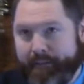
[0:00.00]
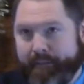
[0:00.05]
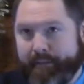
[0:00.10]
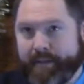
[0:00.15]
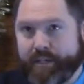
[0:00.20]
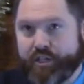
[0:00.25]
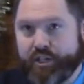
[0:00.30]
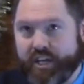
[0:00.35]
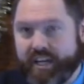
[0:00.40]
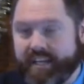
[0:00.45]

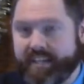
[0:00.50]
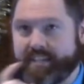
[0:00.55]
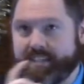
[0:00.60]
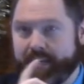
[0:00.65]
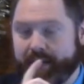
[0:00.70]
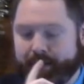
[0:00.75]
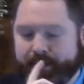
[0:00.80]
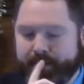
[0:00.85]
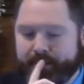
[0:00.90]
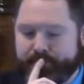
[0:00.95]

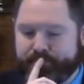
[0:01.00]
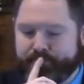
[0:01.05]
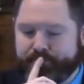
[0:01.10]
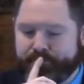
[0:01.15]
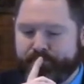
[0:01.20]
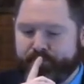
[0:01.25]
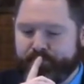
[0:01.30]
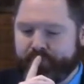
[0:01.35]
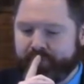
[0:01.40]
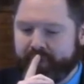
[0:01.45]
Jesus
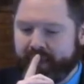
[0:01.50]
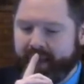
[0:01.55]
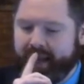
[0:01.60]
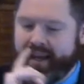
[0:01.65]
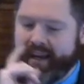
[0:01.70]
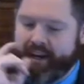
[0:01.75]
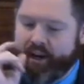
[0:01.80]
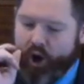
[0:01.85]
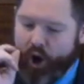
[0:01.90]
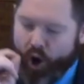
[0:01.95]

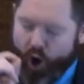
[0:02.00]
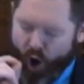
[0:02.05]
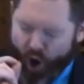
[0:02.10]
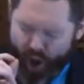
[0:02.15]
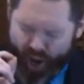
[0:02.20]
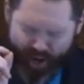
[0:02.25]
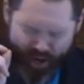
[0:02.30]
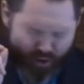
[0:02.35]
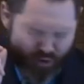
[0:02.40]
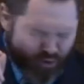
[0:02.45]
in an,
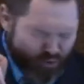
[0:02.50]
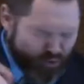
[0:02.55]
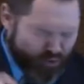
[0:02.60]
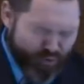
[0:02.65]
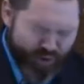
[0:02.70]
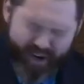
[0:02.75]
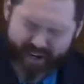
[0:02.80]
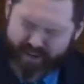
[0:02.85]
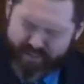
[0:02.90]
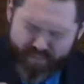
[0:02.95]
an
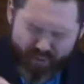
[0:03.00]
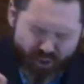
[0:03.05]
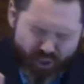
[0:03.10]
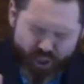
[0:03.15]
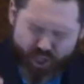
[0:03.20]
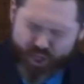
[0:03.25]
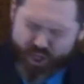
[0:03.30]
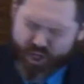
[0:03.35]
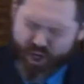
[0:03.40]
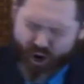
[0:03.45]
incredible
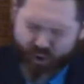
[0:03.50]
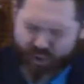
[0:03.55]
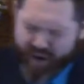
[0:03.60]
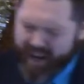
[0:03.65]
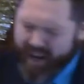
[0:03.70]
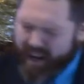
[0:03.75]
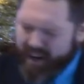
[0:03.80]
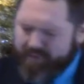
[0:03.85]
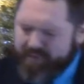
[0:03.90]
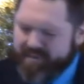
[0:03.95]

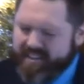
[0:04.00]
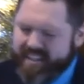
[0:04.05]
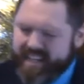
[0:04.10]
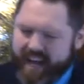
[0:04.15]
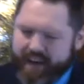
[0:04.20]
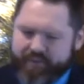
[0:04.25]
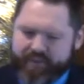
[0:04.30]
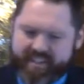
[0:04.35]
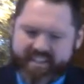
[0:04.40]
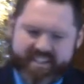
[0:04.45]
showing of
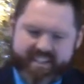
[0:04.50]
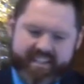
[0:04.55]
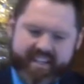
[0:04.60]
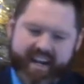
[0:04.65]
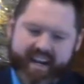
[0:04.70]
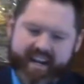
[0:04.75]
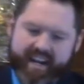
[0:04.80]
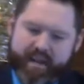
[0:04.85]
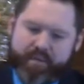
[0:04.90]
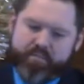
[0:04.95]

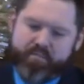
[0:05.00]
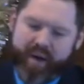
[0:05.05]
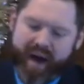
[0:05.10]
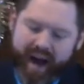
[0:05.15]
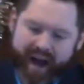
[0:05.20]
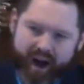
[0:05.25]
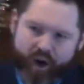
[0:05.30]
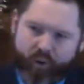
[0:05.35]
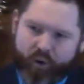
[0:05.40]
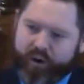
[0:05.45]
devastating
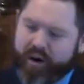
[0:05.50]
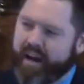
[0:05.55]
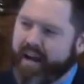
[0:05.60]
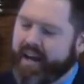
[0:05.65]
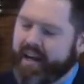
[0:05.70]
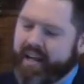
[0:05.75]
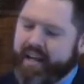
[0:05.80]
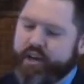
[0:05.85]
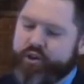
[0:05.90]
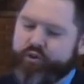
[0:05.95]
power,
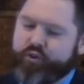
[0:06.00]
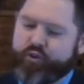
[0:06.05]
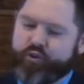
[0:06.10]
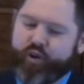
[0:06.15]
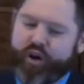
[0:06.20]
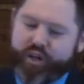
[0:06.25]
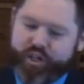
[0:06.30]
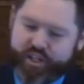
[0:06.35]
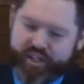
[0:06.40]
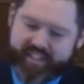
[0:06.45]
he
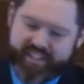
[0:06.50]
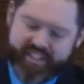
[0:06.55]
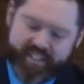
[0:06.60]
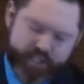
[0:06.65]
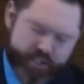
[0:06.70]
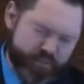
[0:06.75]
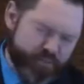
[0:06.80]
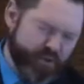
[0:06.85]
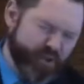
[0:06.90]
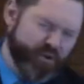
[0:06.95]
crushes
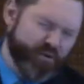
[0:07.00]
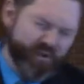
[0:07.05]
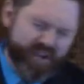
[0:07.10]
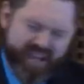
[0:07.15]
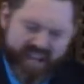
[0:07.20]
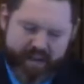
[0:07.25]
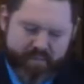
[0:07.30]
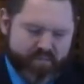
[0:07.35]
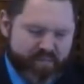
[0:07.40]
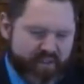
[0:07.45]
this
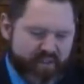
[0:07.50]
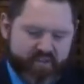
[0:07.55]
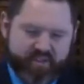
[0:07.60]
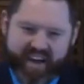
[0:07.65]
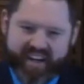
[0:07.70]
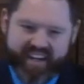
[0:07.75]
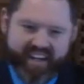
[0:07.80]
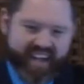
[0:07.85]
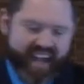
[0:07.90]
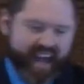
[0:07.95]
puny and
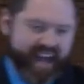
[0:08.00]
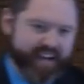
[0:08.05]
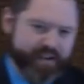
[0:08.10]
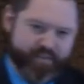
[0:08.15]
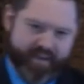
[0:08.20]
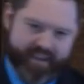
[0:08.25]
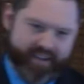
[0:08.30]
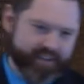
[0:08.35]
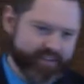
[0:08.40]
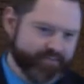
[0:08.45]
pathetic
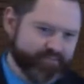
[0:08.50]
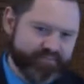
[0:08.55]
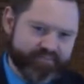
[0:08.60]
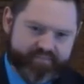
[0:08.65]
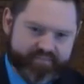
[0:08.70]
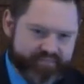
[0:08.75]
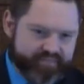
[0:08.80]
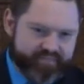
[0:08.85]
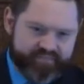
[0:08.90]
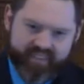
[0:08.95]
enemy.
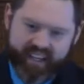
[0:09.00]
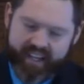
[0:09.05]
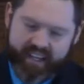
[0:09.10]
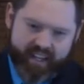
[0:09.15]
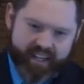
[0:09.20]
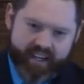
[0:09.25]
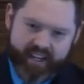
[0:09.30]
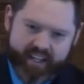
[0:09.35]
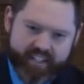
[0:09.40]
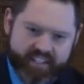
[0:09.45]
And,
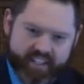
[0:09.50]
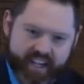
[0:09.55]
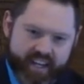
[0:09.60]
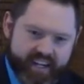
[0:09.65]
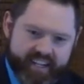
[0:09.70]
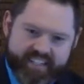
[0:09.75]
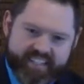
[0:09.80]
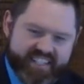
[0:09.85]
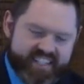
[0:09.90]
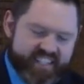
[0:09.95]
and it's,
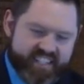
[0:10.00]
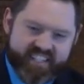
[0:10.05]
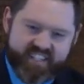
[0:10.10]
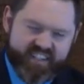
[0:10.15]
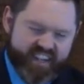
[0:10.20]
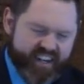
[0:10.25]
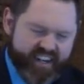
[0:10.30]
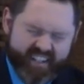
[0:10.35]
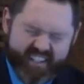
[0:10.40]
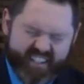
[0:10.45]
and it's,
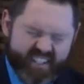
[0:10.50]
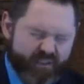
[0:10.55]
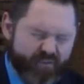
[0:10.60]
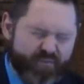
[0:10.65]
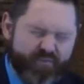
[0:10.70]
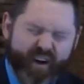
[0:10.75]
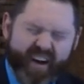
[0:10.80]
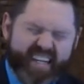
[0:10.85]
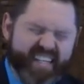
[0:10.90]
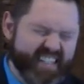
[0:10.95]
this, and it's
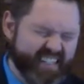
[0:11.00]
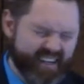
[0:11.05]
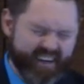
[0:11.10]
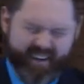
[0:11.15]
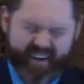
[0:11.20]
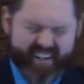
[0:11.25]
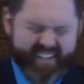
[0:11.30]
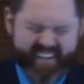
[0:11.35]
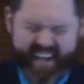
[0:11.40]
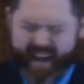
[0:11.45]
device, uh,
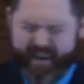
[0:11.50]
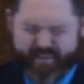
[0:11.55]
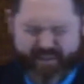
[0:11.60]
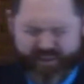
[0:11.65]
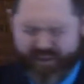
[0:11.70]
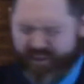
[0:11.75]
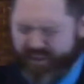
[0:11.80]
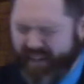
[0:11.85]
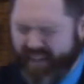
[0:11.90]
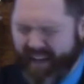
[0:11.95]
it's
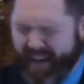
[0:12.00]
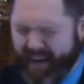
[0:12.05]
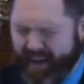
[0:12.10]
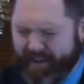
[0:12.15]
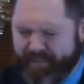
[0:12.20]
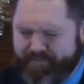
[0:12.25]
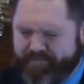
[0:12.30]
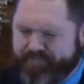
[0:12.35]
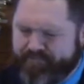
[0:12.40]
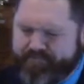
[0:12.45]
absolutely,
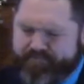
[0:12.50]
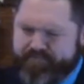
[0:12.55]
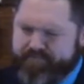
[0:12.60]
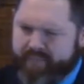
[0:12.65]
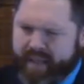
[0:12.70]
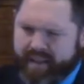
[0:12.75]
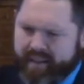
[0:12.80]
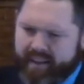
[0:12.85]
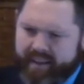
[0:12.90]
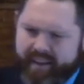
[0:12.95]
uh,
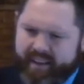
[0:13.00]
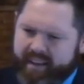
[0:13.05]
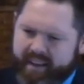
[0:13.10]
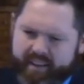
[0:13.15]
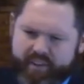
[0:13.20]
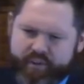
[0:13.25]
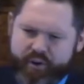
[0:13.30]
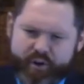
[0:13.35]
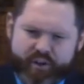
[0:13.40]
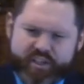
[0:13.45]

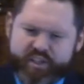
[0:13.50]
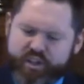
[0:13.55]
there is